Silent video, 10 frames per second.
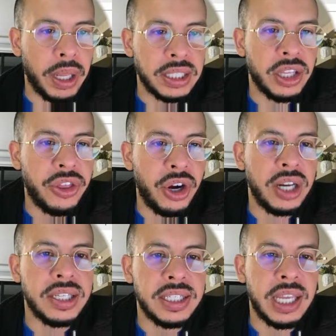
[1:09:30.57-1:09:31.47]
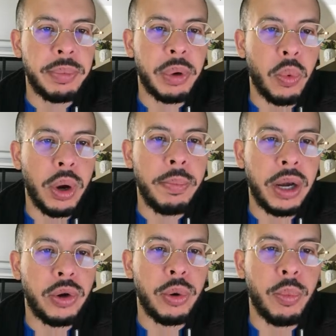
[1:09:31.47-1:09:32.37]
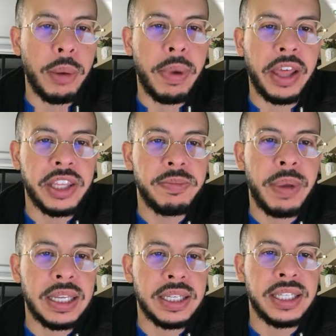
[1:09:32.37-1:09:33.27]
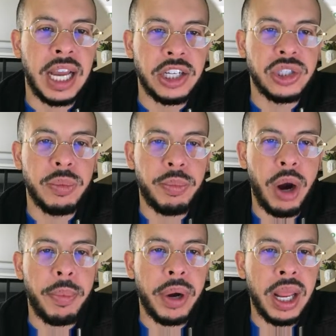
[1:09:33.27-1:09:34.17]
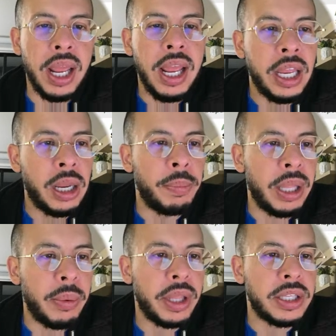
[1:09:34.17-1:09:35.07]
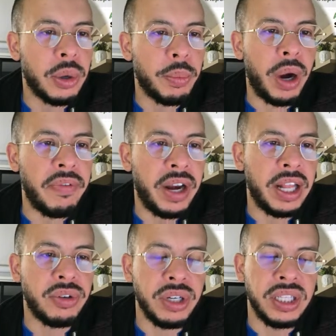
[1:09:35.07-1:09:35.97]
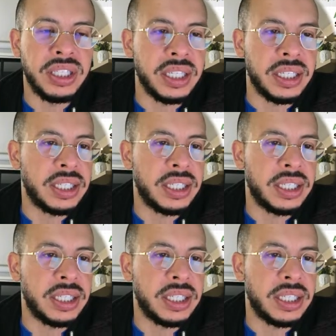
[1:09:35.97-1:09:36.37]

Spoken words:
The third is a separate 1-bedroom, 1-bath space attached to the property, complete with its own private entrances.